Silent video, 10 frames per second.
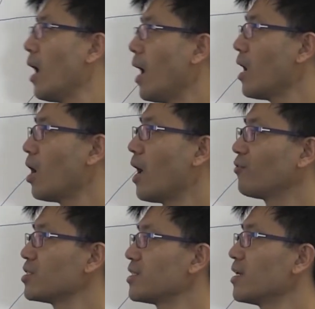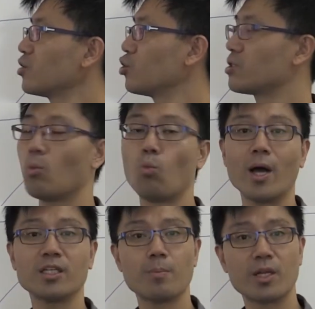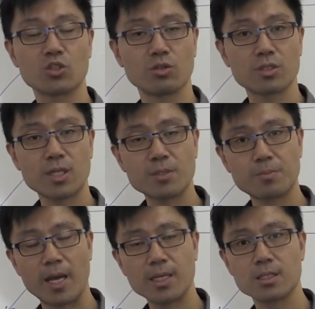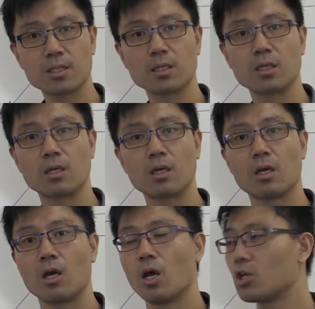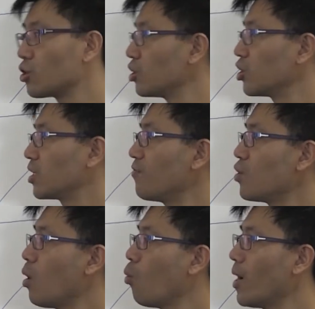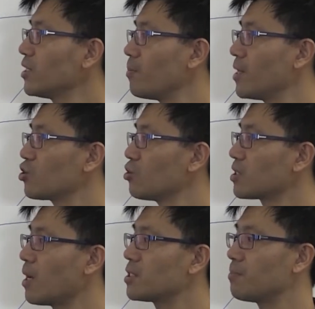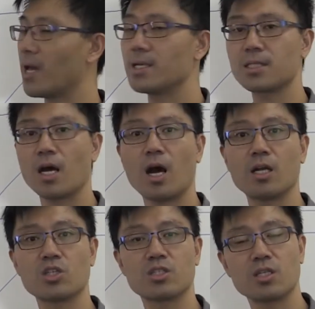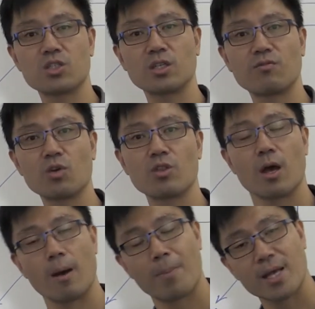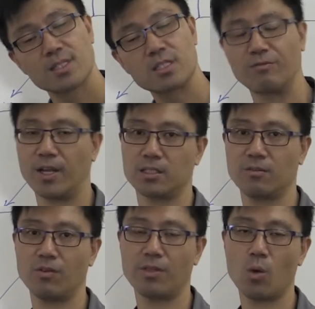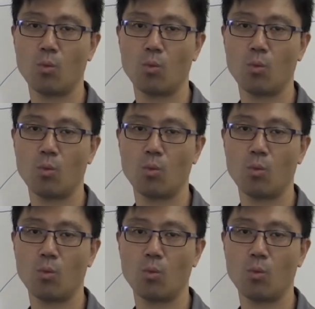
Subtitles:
and I have to send it to some one-dimensional subspace. So to give you a one-dimensional subspace, I just need to give you a basis vector for that